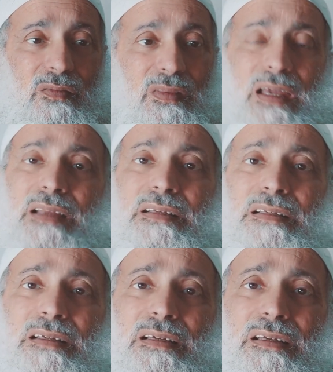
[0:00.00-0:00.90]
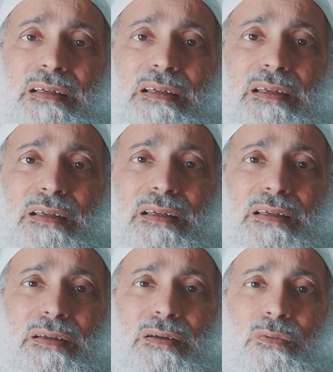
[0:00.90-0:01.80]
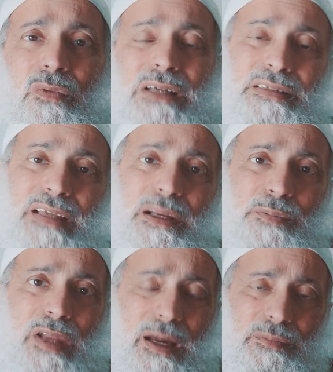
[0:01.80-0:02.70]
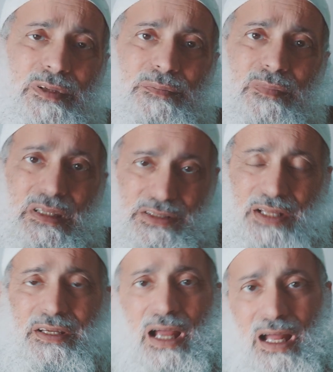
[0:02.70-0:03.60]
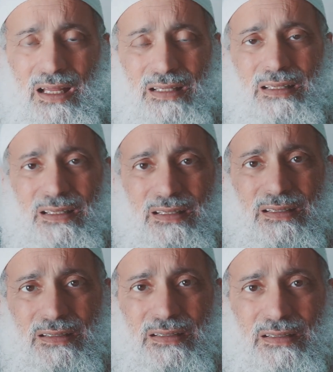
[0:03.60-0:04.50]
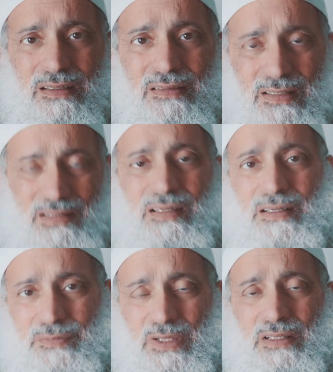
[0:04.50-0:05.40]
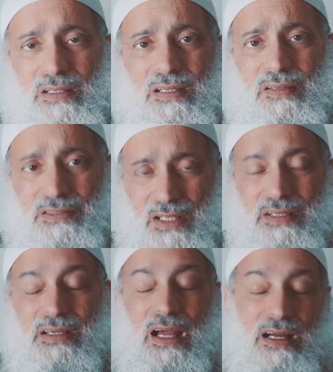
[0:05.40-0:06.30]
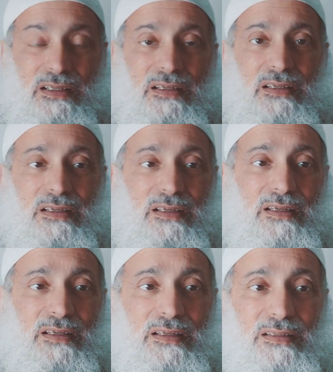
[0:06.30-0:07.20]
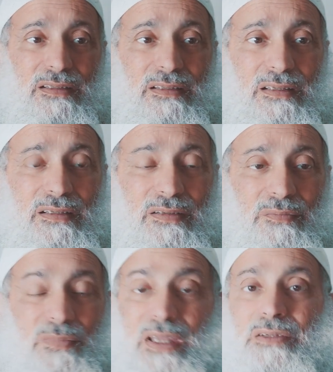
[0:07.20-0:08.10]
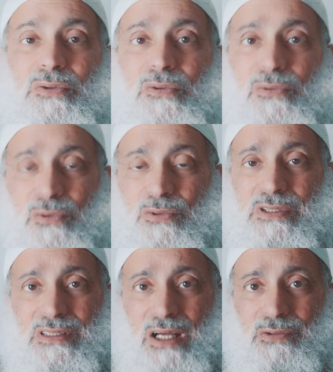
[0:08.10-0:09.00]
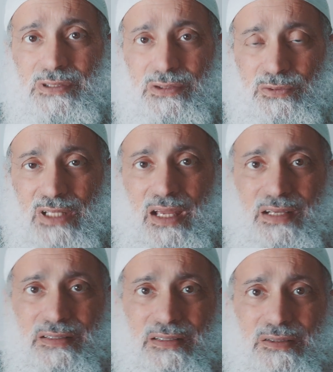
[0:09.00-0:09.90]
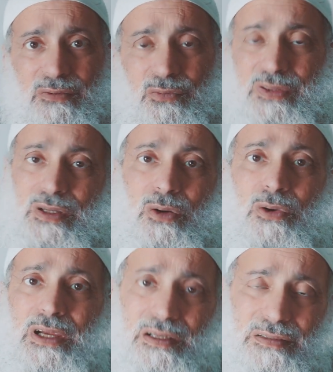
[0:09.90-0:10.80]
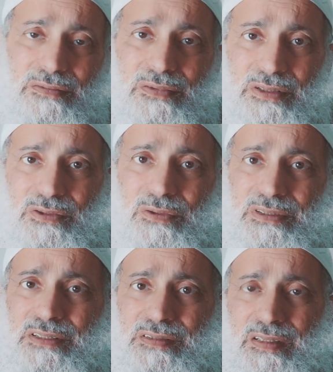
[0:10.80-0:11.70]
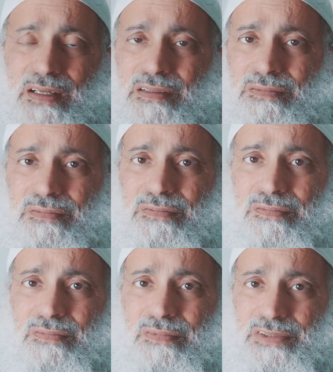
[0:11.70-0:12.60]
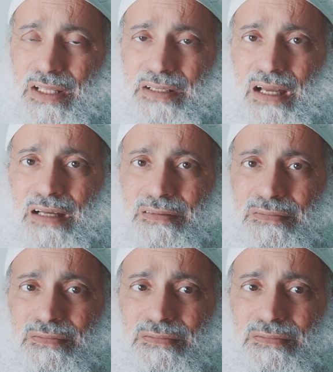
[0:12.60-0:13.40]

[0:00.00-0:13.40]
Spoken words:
Then was their problem the Sharia? The Sharia made you lose South Sudan with the oil resources there? The Sharia?